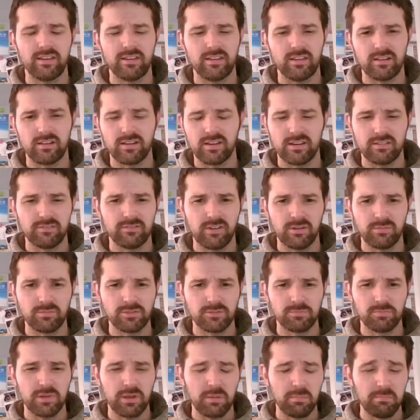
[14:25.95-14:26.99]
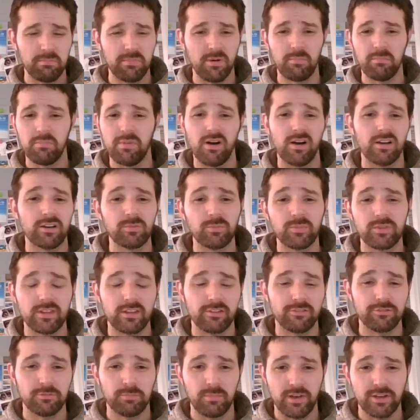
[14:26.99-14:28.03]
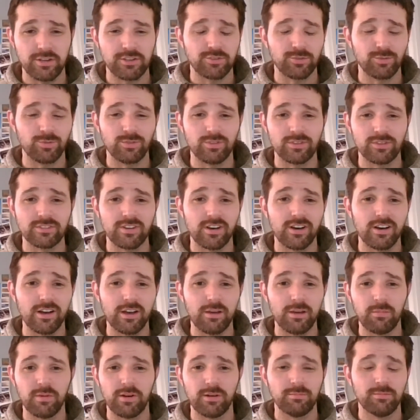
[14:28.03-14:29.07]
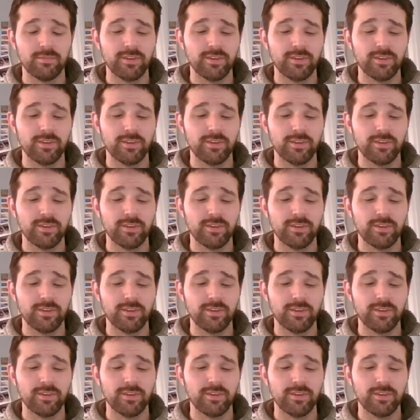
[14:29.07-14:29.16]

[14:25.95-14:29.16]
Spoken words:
I'm just being bombarded with information all the time.